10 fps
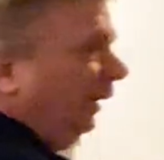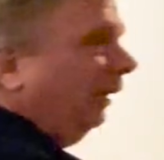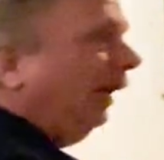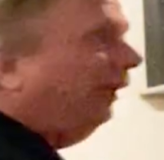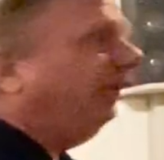How,
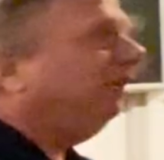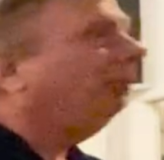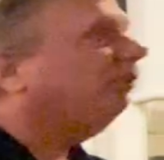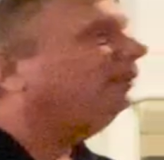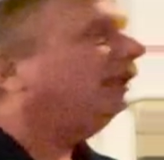how, do you
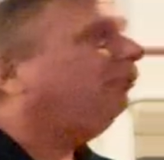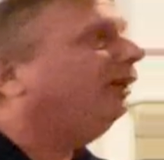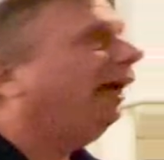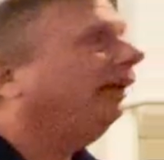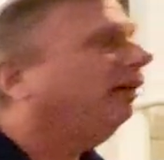keep the same
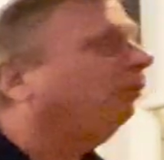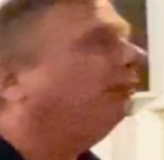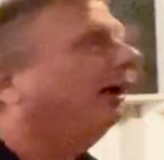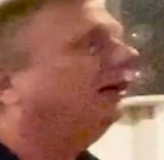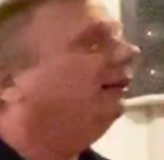guy coming
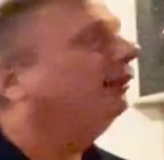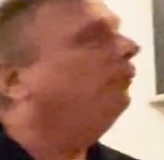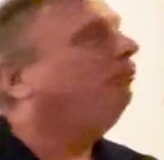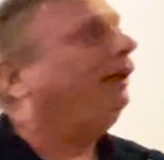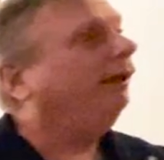back?
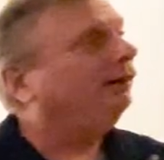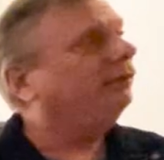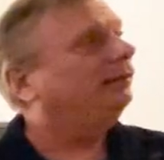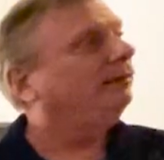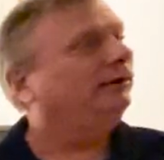Beer?